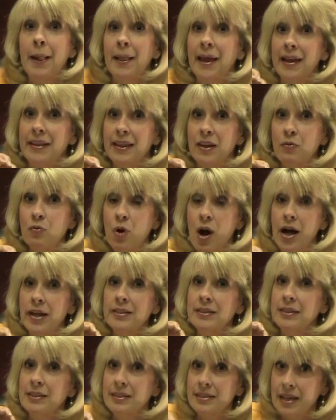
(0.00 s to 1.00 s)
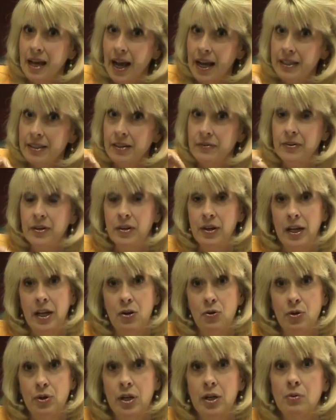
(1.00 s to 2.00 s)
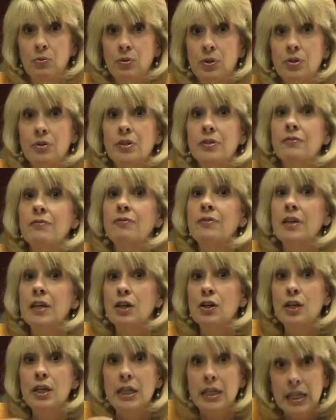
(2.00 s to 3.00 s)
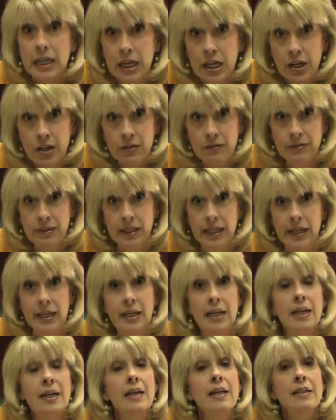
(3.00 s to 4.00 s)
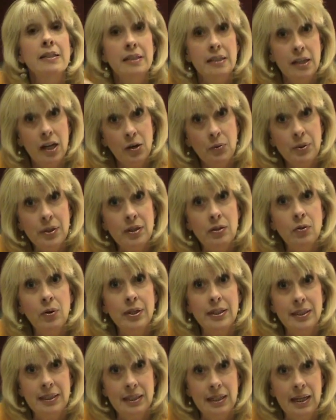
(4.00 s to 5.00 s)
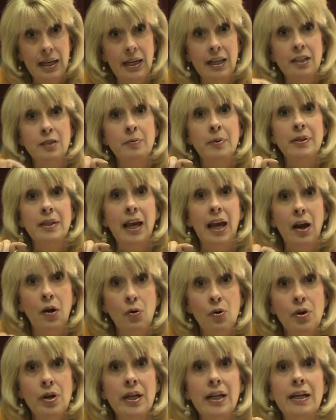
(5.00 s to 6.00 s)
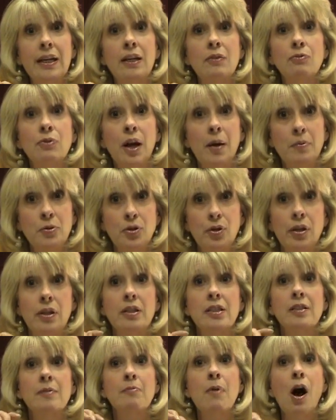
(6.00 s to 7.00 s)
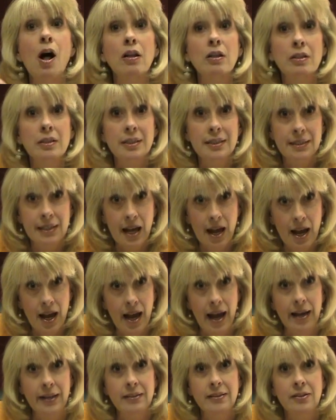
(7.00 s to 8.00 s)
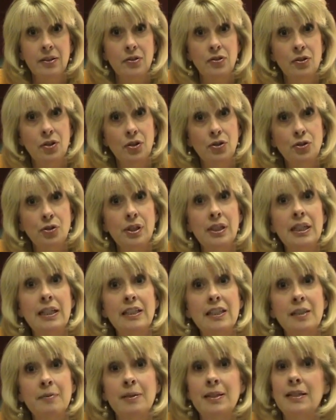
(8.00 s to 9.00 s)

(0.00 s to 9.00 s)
and they watch the size of their aortic roots very carefully. Ditto with Loeys disease, but the aorta can rupture at a smaller size, so surgery needs to be